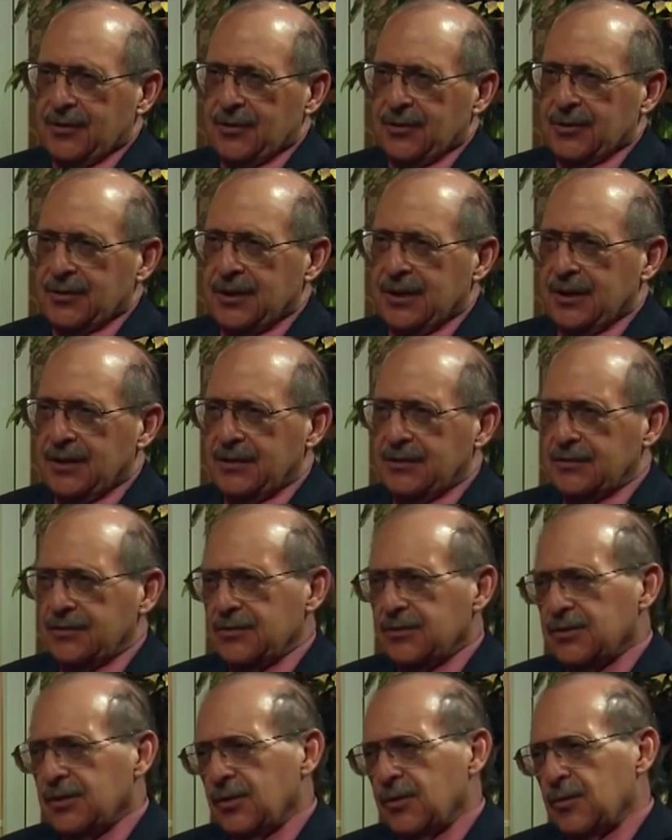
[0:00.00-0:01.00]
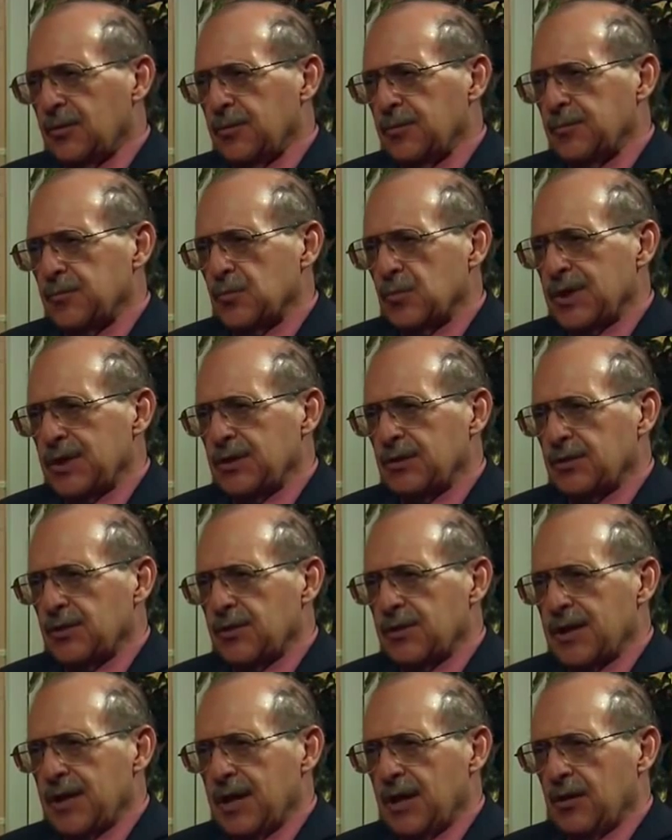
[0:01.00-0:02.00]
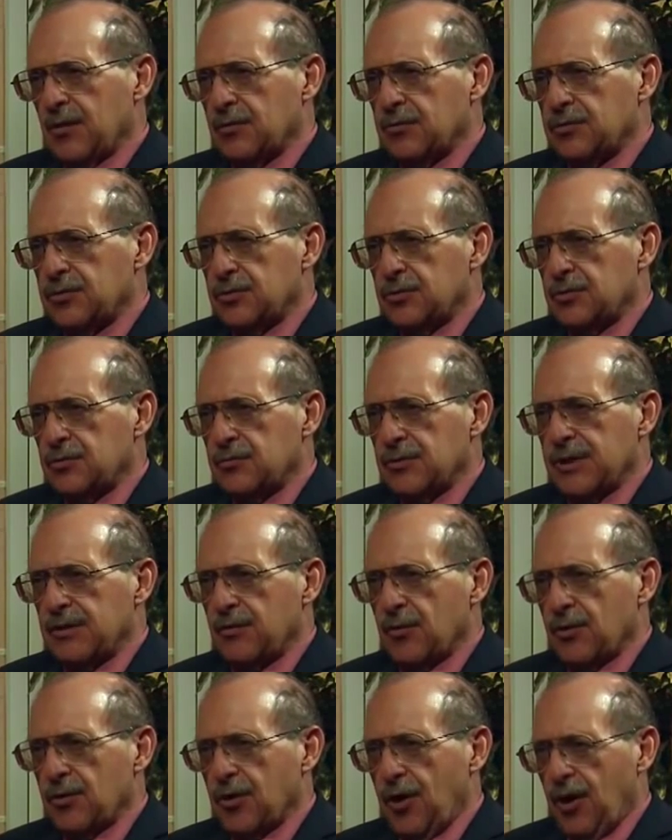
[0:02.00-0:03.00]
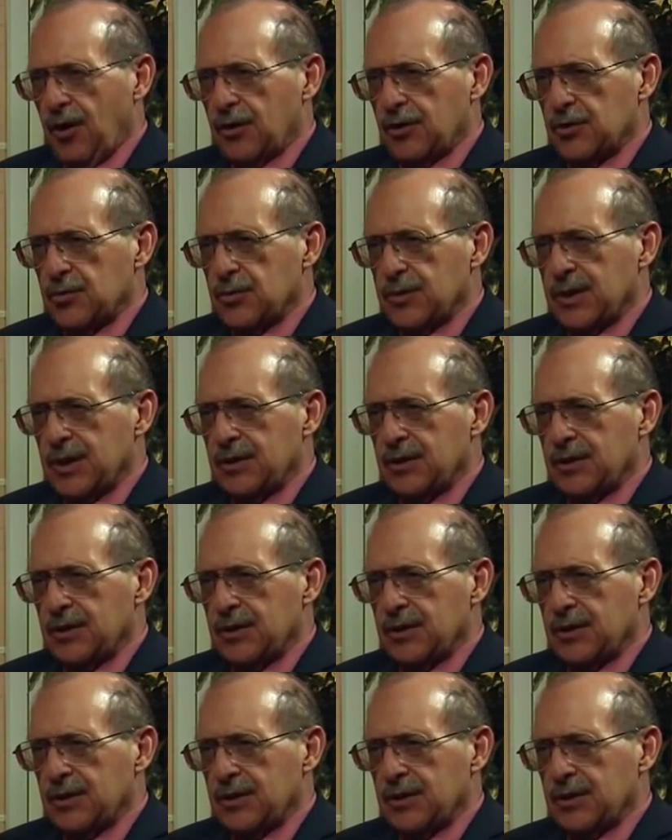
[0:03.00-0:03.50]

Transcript: Okay, and so we had to learn how to regrow cartilage.